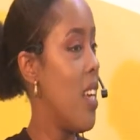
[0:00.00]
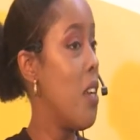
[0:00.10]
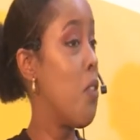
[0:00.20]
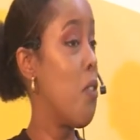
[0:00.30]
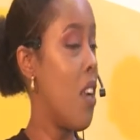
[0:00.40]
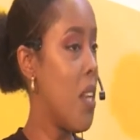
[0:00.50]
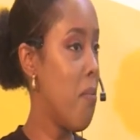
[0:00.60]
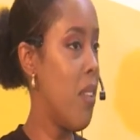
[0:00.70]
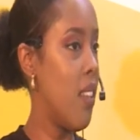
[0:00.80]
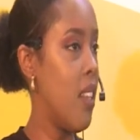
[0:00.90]
to run a
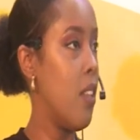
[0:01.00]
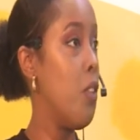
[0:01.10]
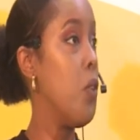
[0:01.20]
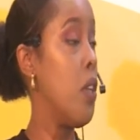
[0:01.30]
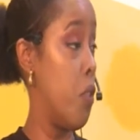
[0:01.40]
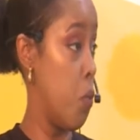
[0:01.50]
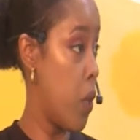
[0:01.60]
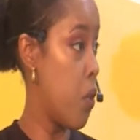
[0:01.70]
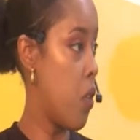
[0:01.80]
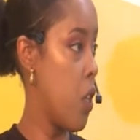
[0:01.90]
business. If you want
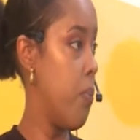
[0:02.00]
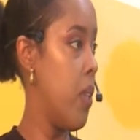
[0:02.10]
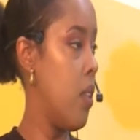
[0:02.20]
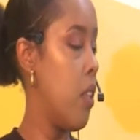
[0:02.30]
to run your business,